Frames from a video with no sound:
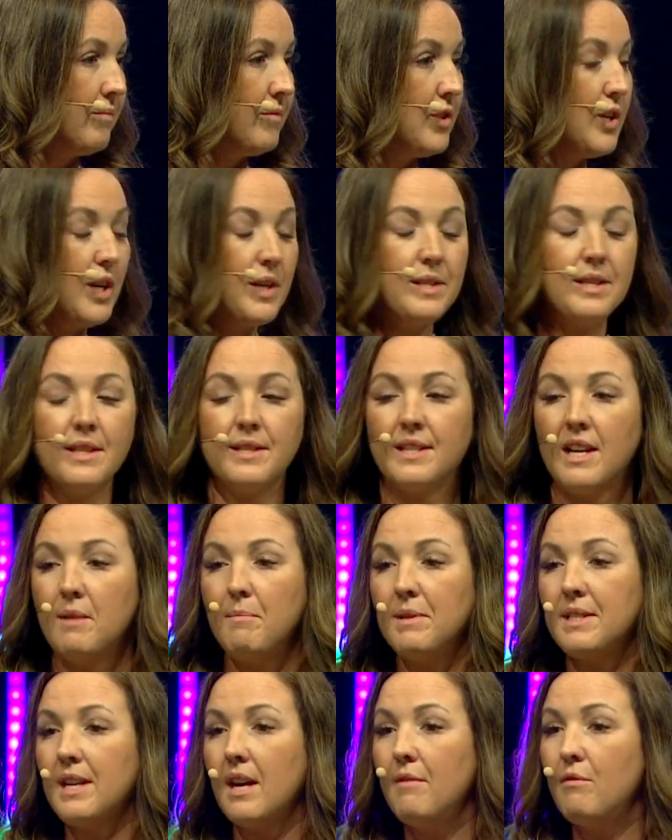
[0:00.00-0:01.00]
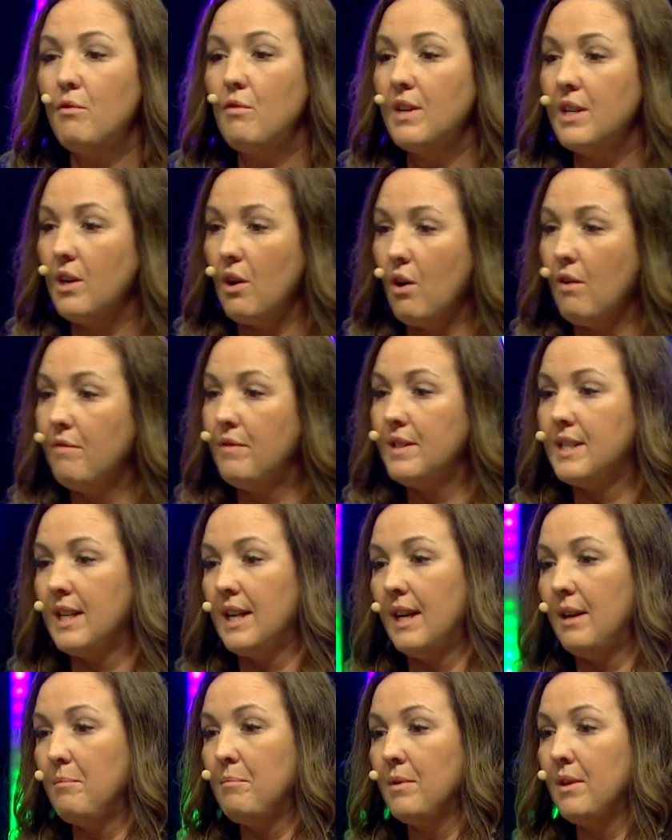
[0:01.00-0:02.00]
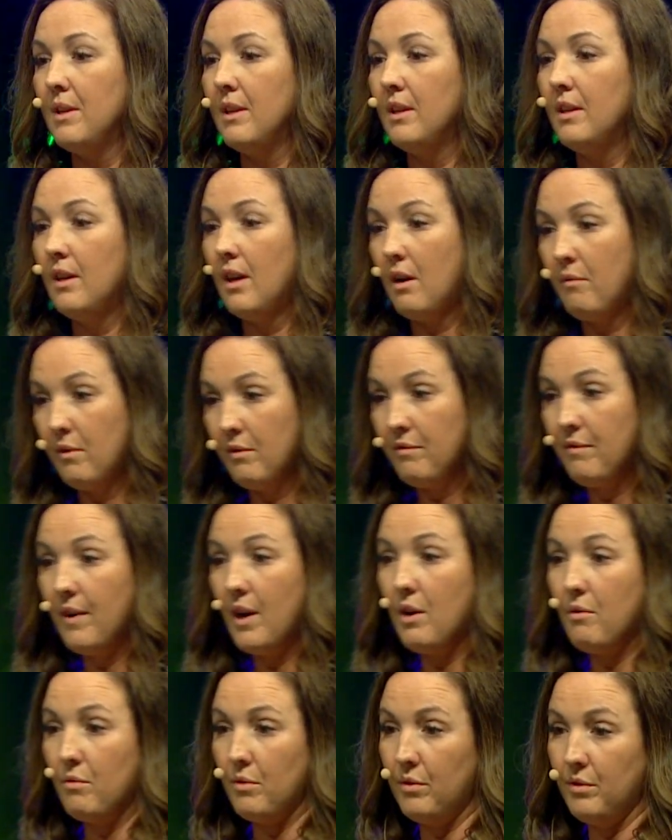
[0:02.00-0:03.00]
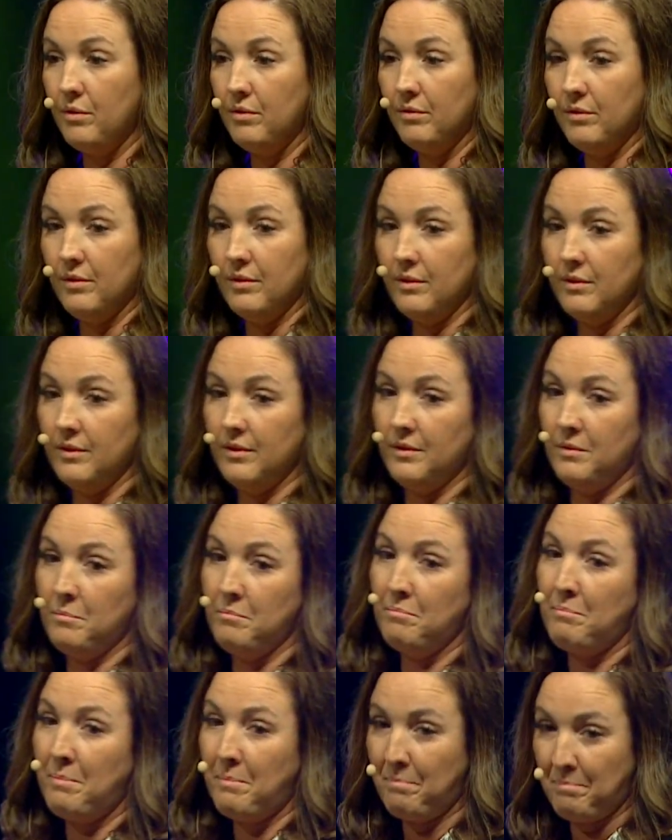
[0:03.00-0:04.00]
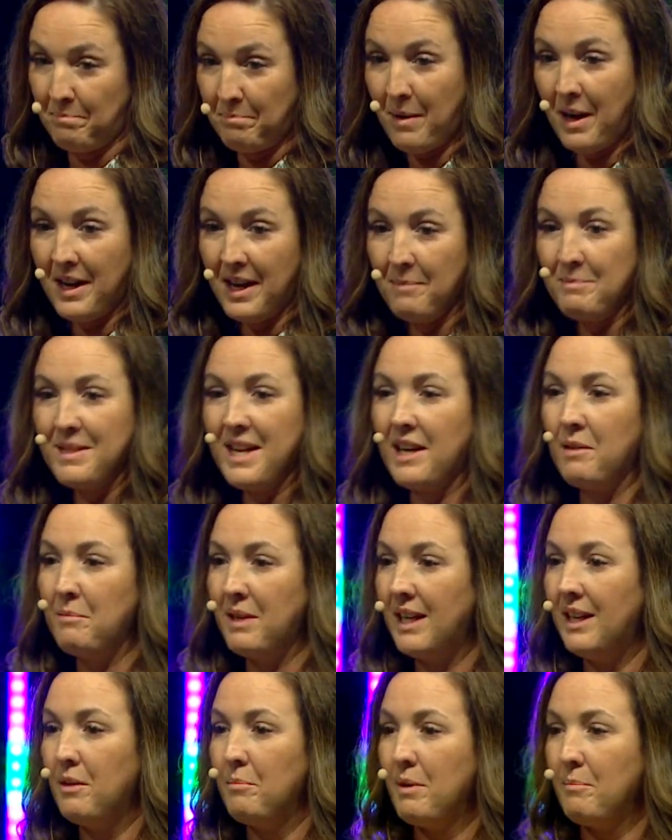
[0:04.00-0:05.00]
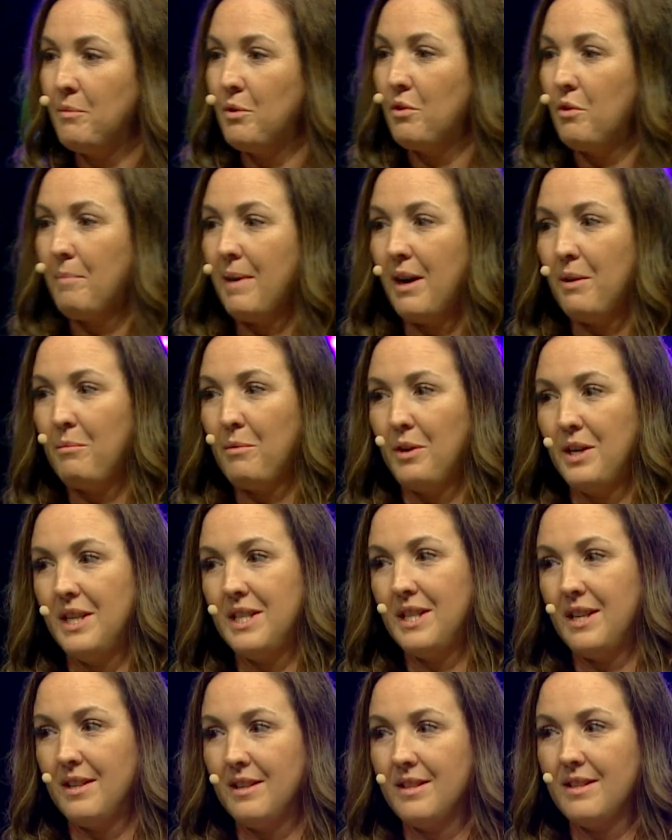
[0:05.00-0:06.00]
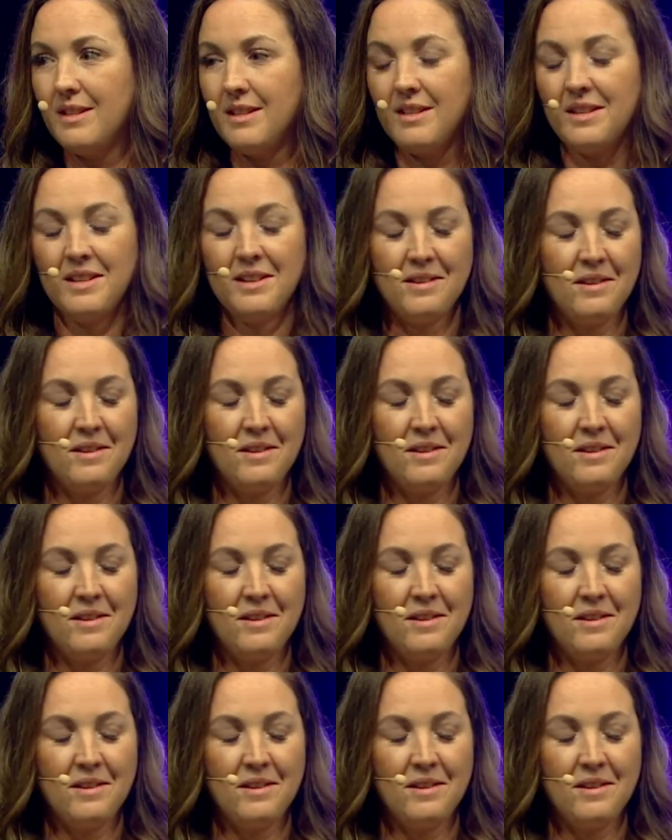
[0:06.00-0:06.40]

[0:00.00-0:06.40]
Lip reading: Just the same as I've already offered him a referral by him telling me a little bit more about what he does.